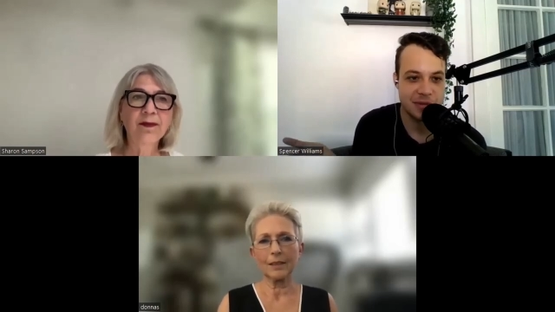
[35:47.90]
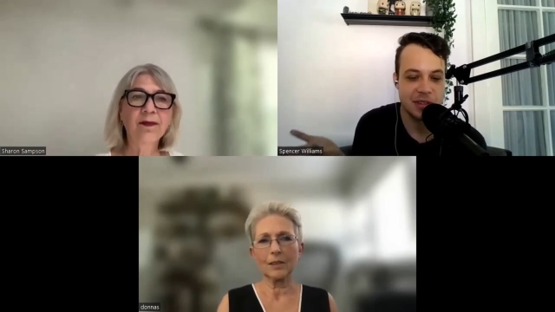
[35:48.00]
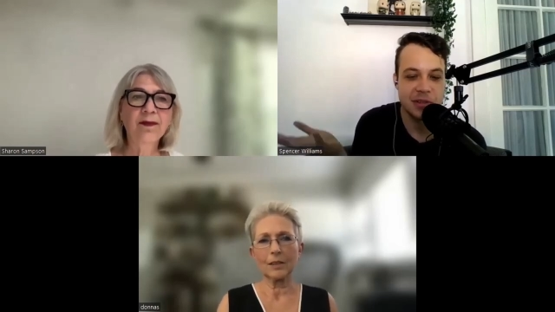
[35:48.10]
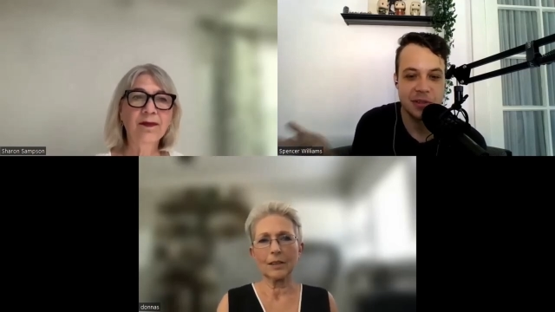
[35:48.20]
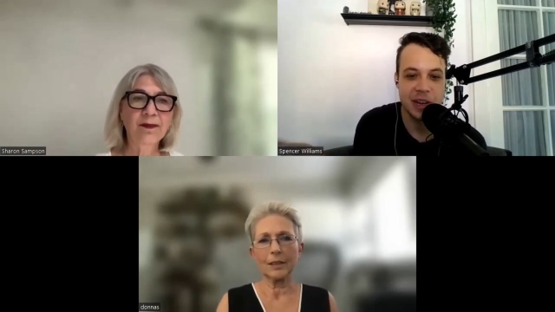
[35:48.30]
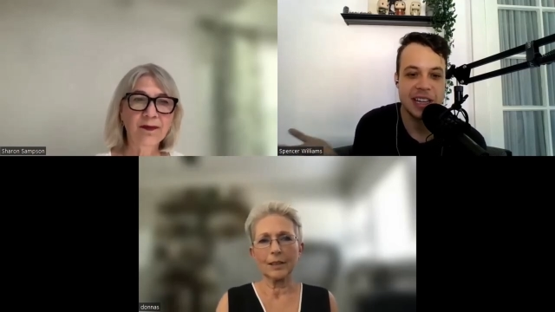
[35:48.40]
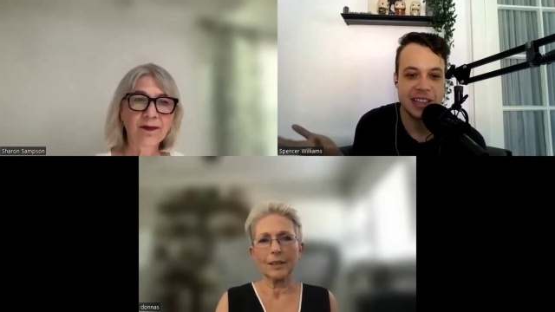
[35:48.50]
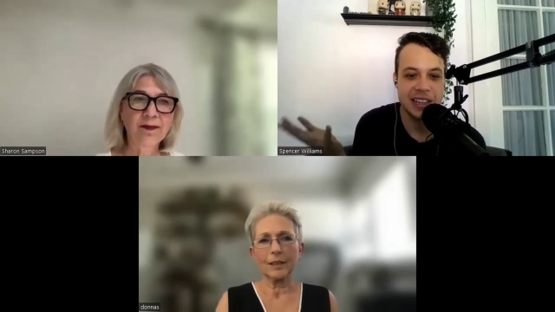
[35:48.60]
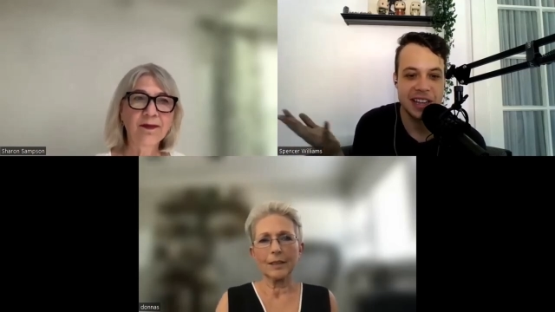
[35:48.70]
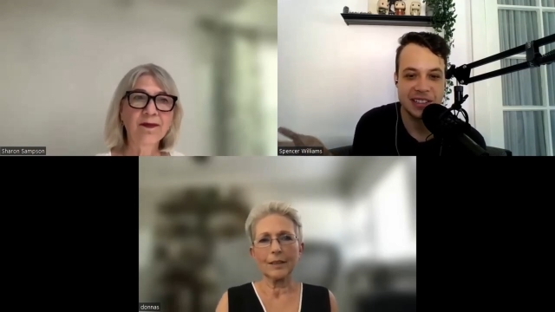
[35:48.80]
Speaker 1: two
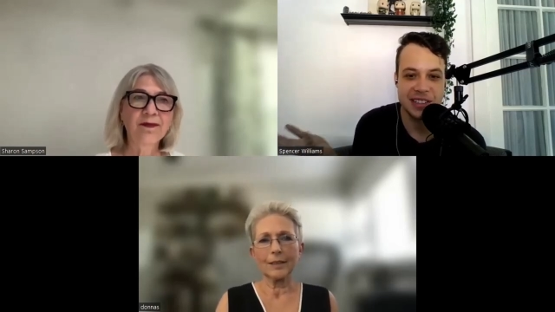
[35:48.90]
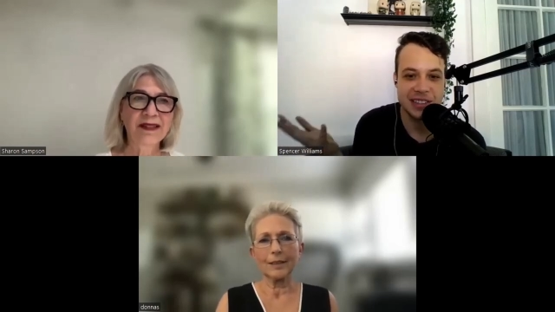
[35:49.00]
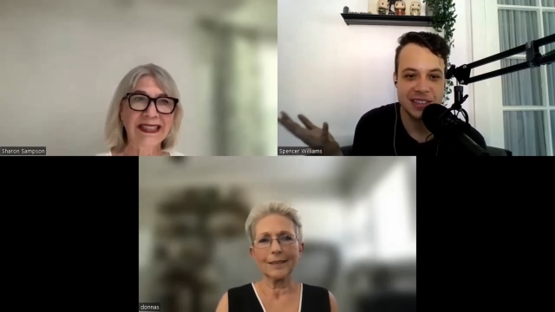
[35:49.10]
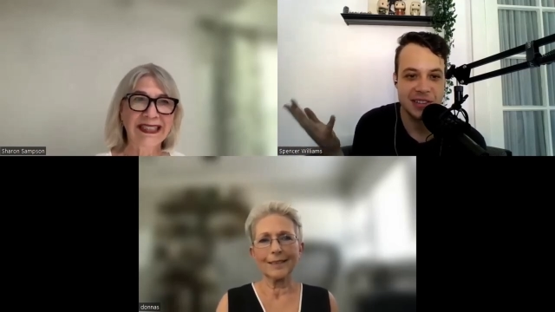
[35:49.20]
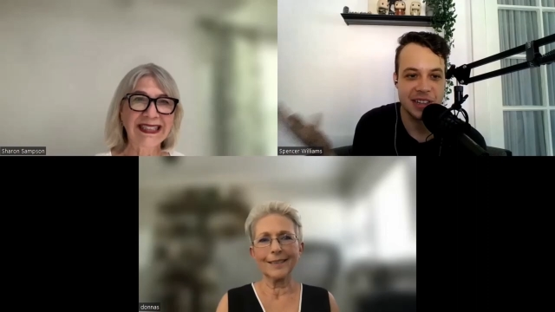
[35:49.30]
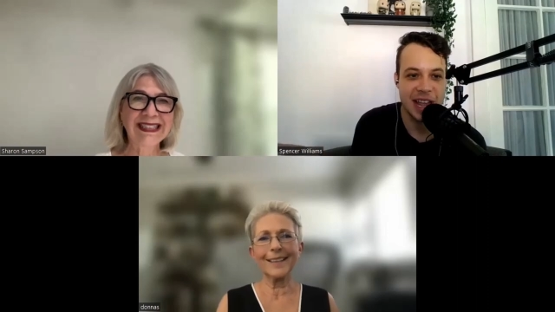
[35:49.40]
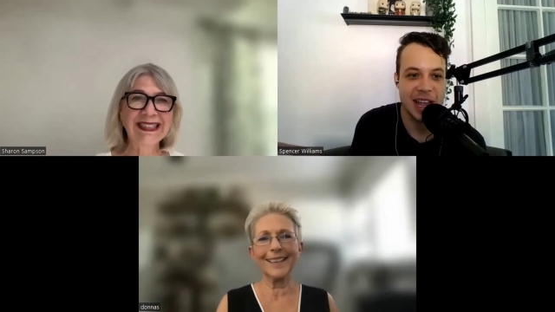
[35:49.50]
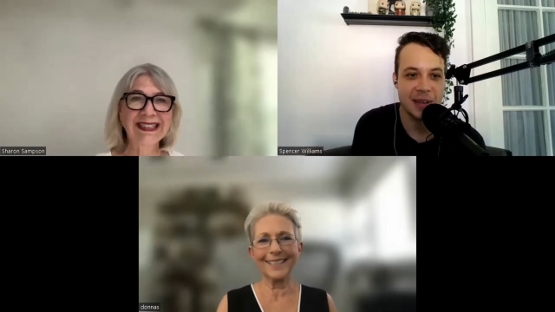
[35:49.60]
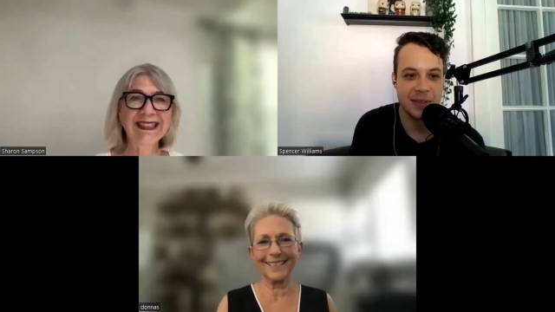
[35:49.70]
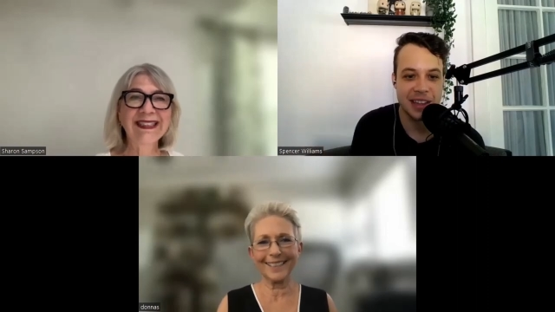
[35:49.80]
great connections you could
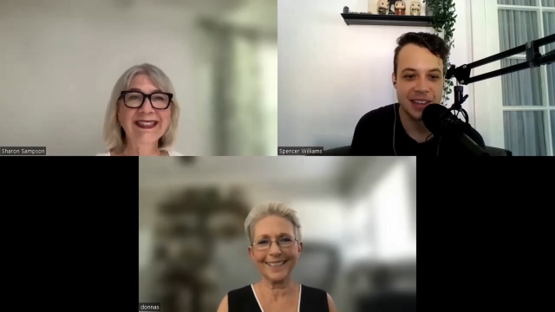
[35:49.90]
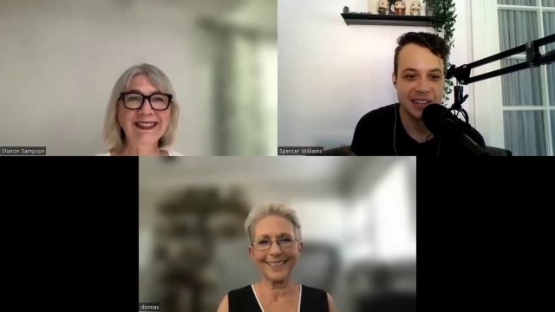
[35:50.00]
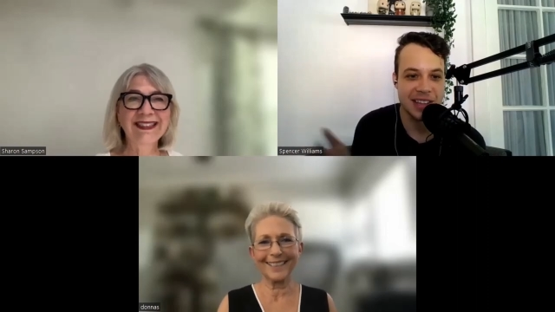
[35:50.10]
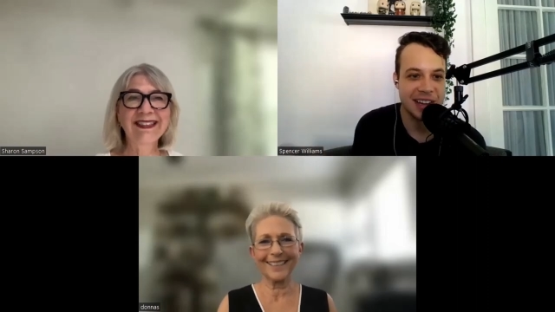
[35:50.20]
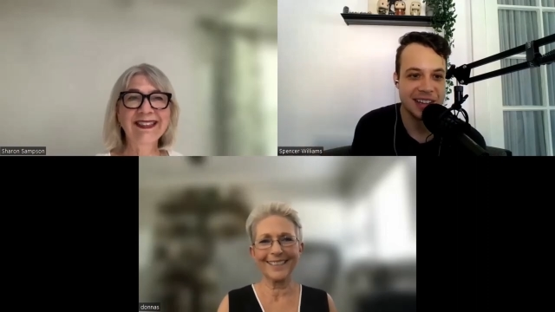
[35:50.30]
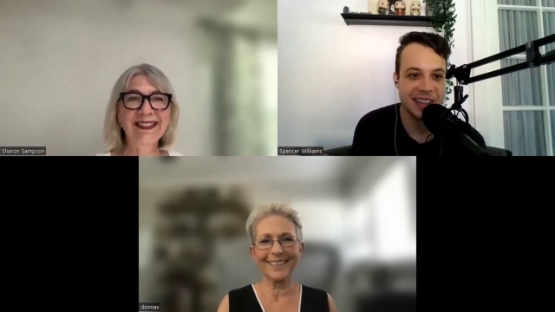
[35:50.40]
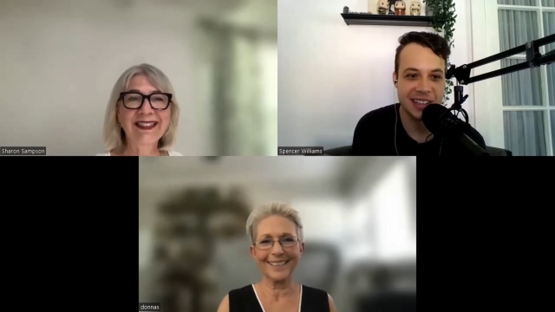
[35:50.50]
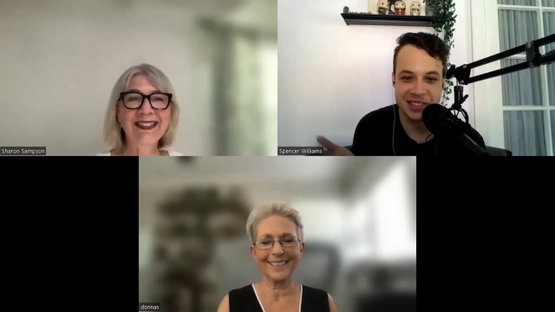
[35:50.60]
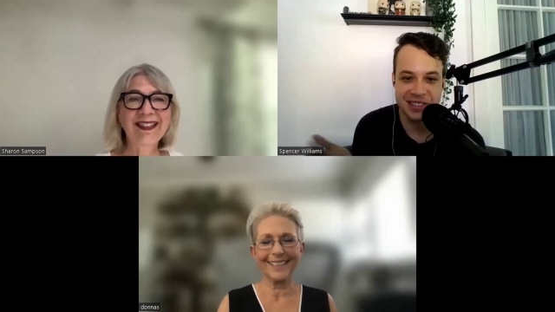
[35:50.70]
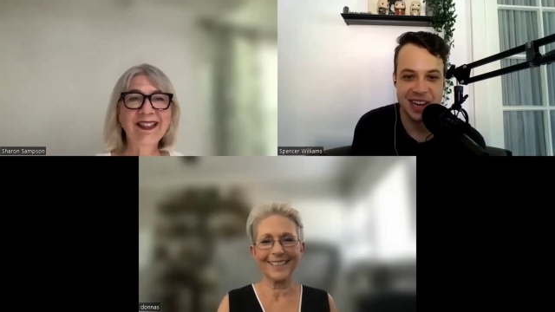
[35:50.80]
have than
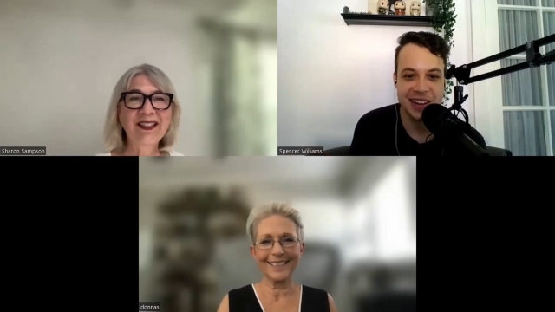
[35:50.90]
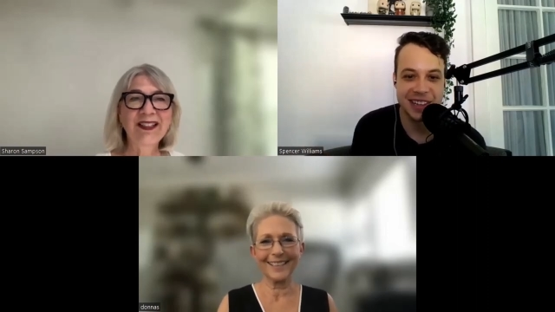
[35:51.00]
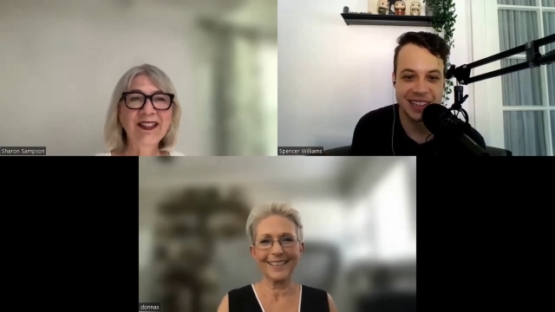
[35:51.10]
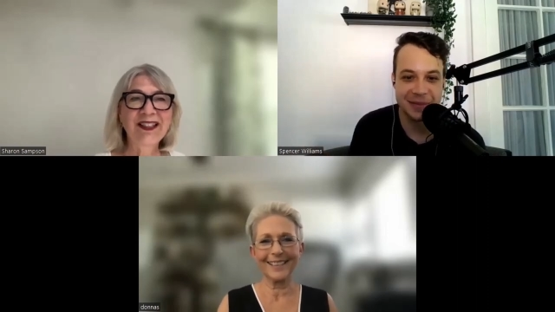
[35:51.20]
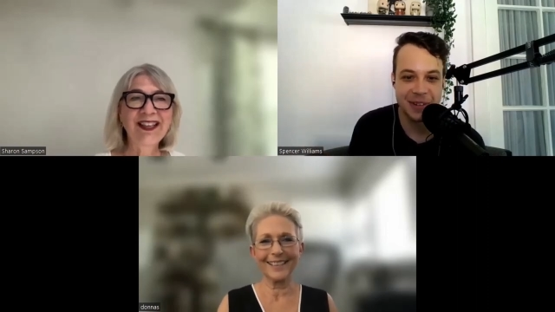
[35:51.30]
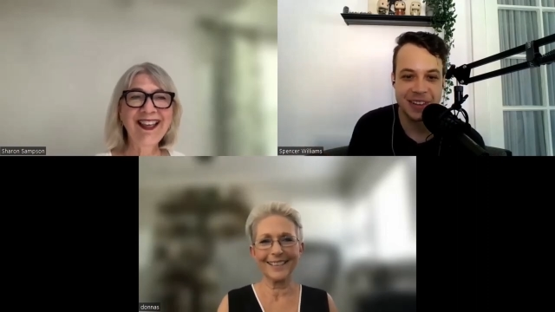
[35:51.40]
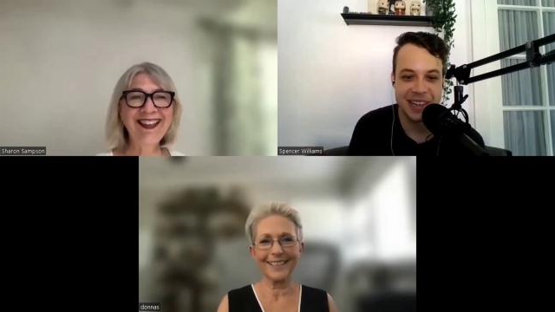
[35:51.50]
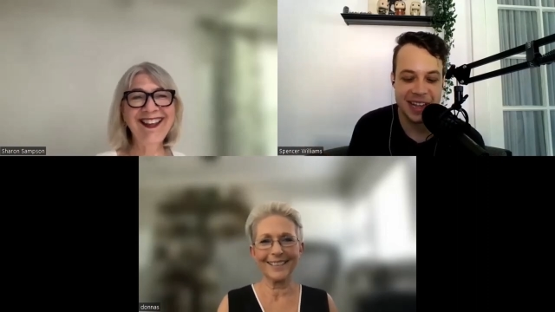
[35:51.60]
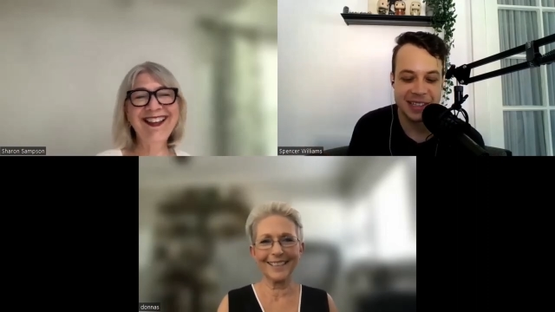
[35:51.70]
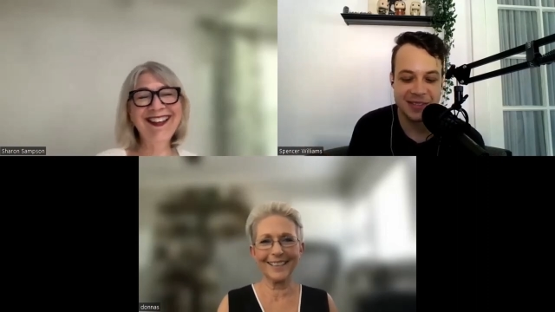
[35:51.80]
Donna and Sharon from the